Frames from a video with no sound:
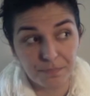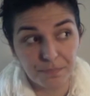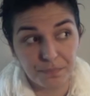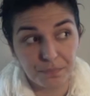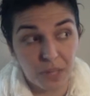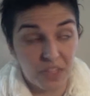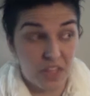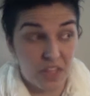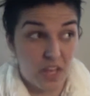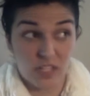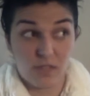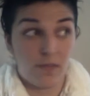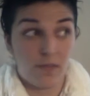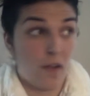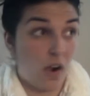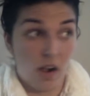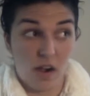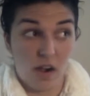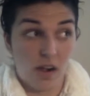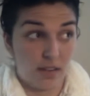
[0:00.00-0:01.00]
But thus
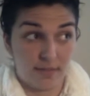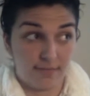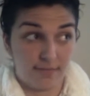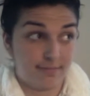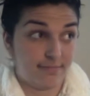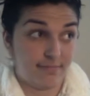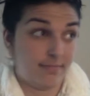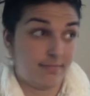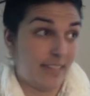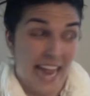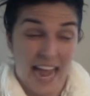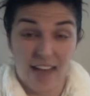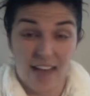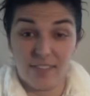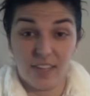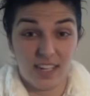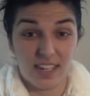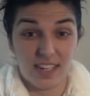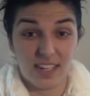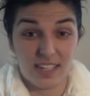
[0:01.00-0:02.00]
far, they
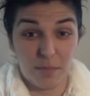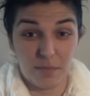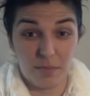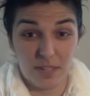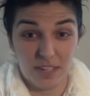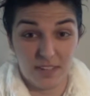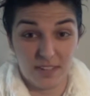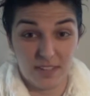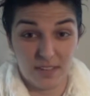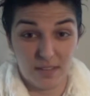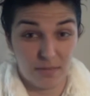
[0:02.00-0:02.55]
haven't attempted